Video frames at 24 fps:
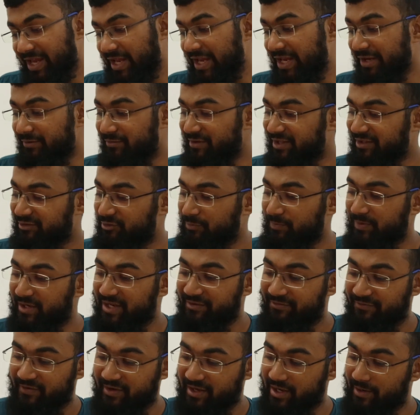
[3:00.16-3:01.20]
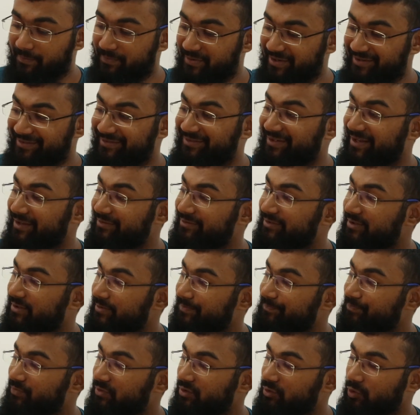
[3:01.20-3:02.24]
in-display fingerprint sensor.
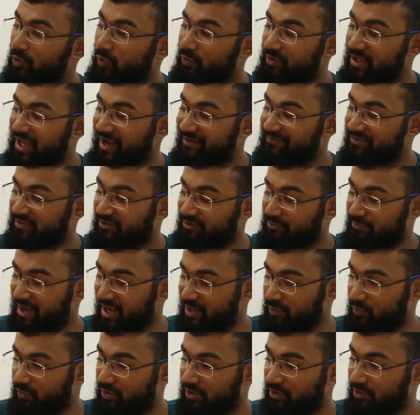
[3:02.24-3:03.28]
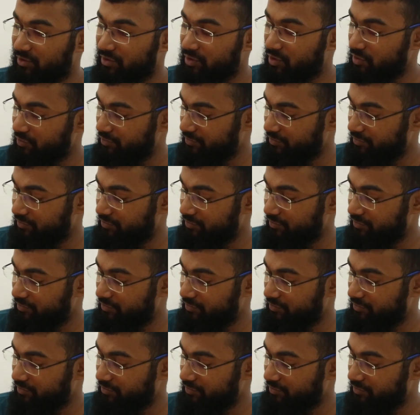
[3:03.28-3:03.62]
So we have this manual